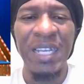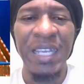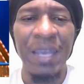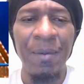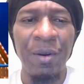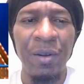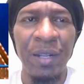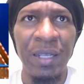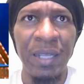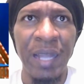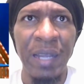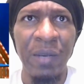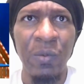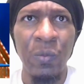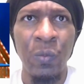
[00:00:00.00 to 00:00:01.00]
think they came on at
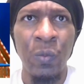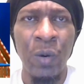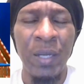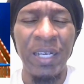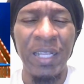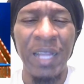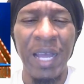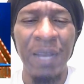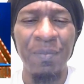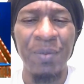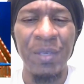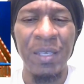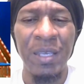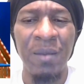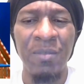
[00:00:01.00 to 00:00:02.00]
like 1:00
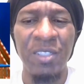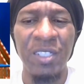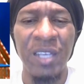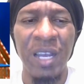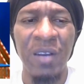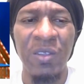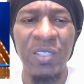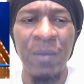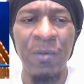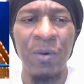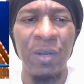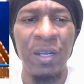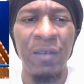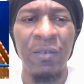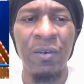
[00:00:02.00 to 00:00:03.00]
p.m. Chicago time
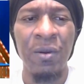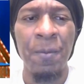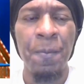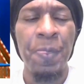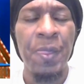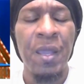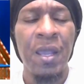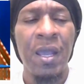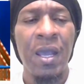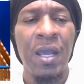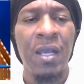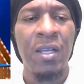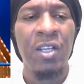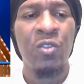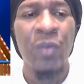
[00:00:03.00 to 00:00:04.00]
or whatever.
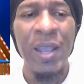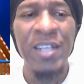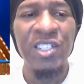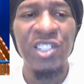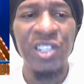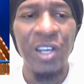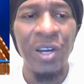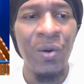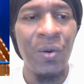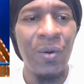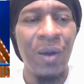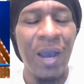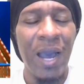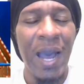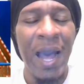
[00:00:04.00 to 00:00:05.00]
Great
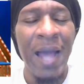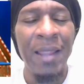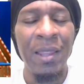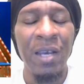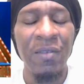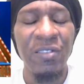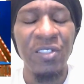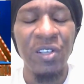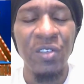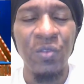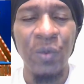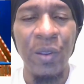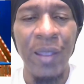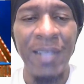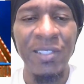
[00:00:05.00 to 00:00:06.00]
show. I love
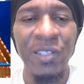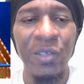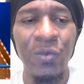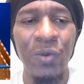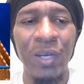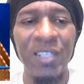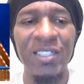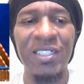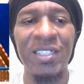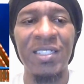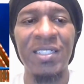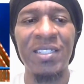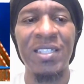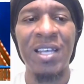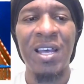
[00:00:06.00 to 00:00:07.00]
shows where you answer
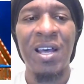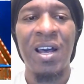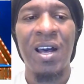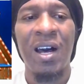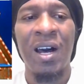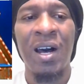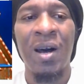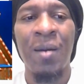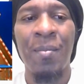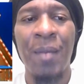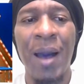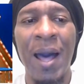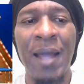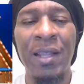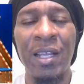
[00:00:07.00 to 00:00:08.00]
questions.
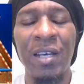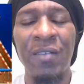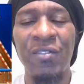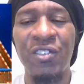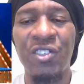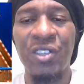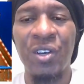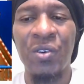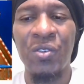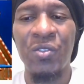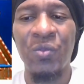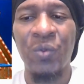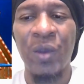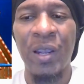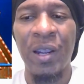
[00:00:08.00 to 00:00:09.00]
I love
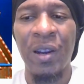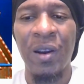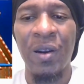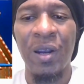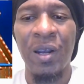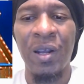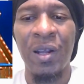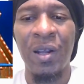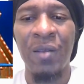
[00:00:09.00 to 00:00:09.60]
shows where